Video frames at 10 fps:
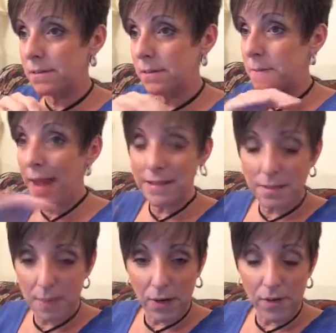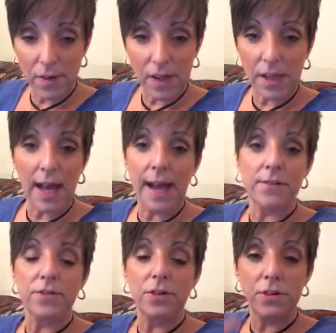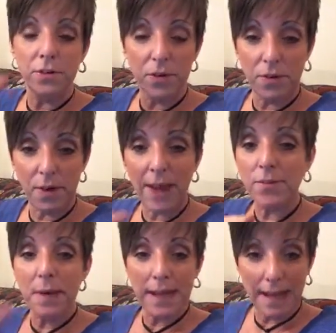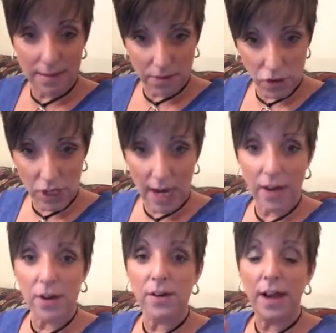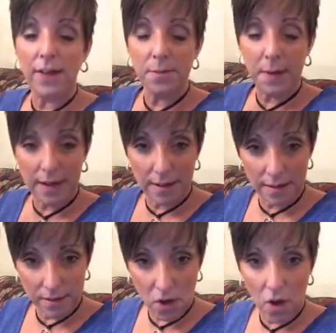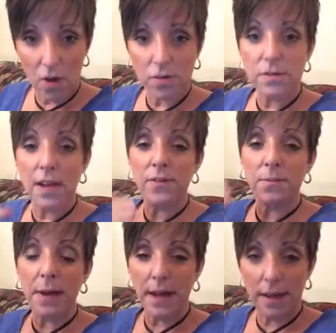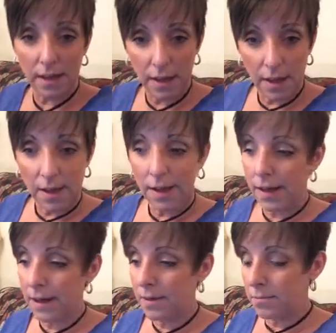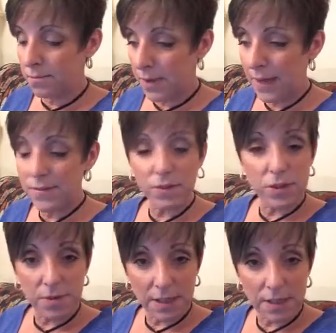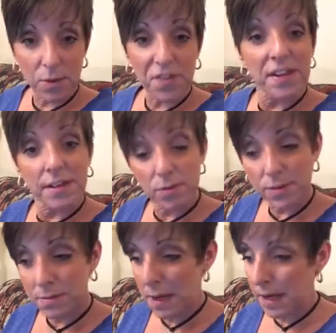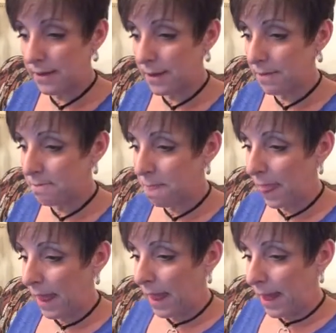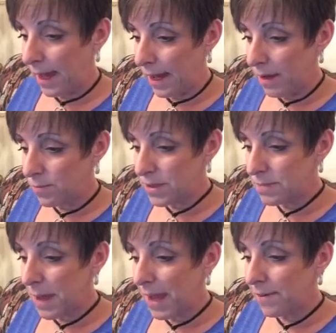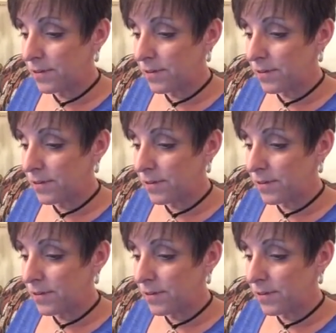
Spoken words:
the main speaker in the class. Everybody has a share, everybody talks, everybody gives their 2 cents worth, and it's respected. Respect